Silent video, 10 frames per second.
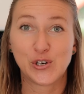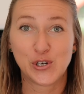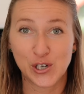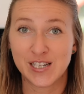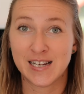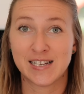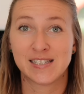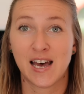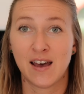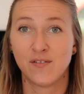
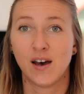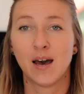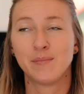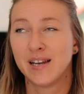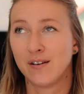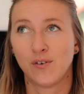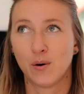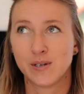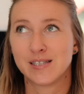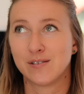goodness, I've, I mean, I've
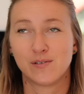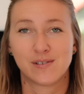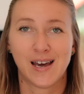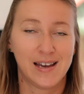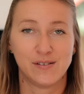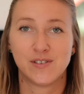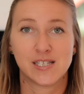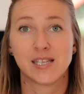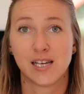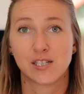always kind of
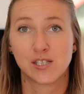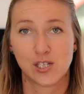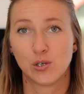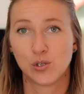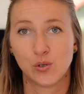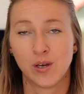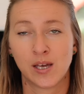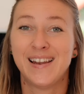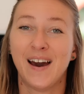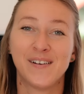disliked snowshoeing.
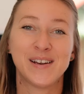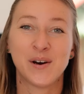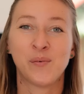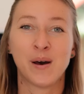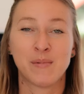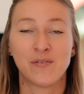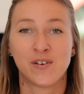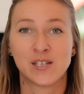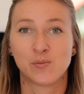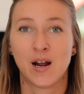Now I know why my
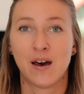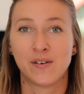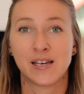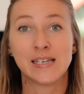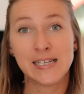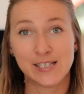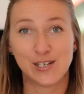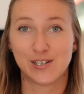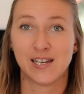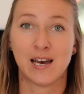friends were having an
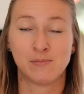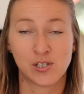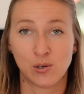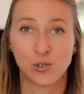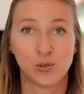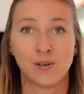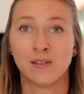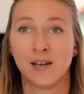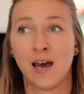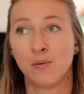easier time snowshoeing
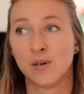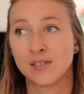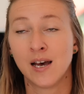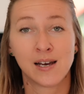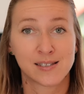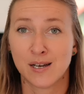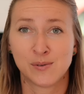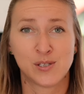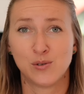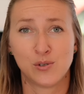than I was because I
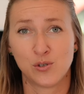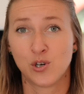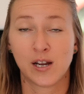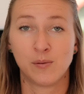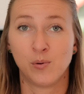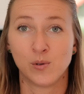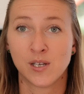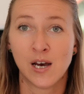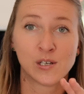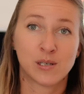wasn't using trekking poles.
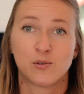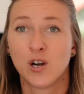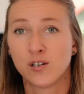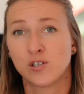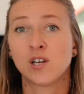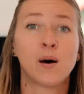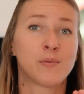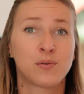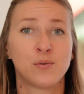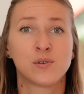So I'm trying to stomp
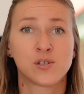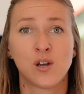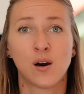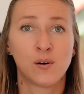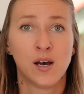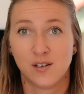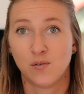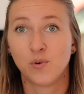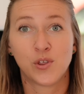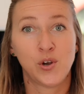through the snow, you know,
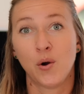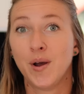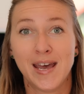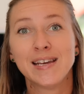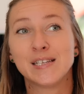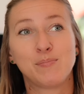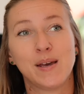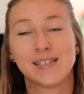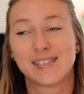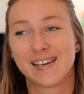with no aid
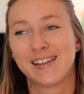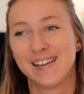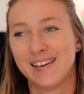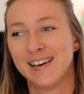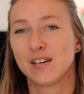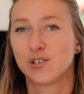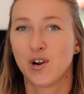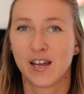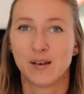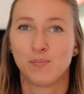basically. The
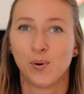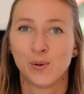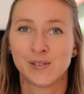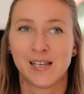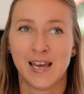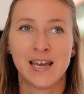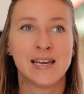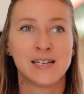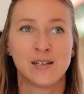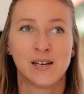trekking poles
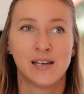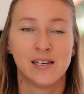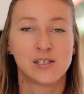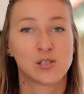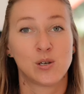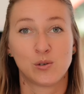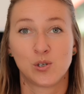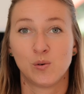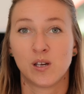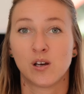aid in
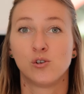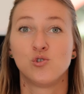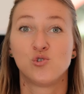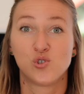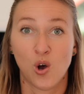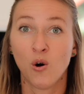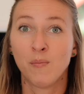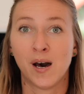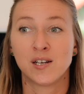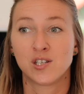snowshoeing so
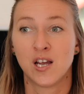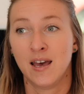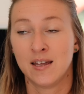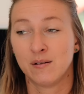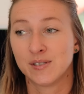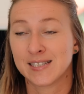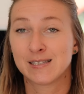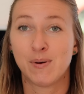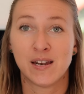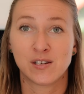much and I was
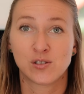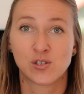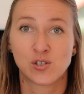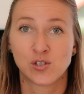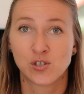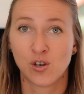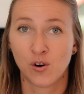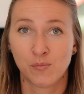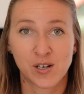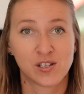expending
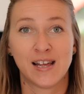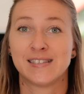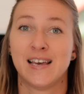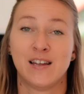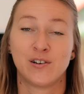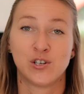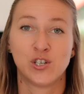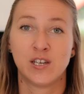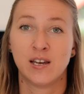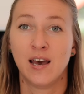so much less
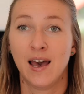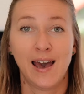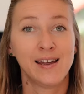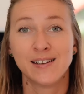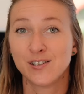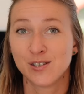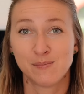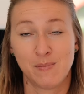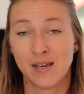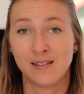energy and it
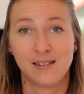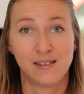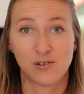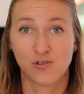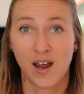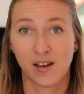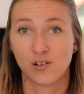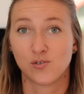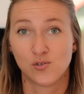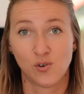just made the
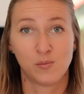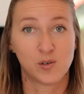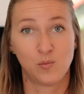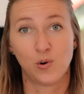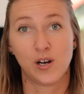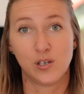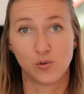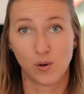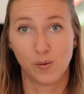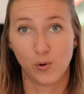trek so much more
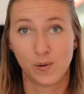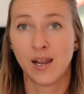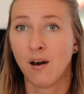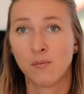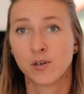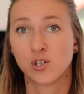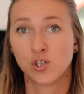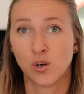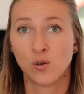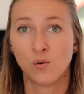enjoyable. Now I'm going to
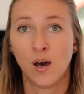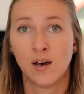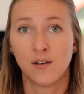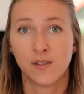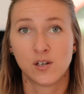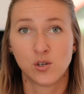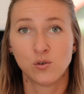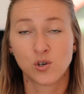show you the two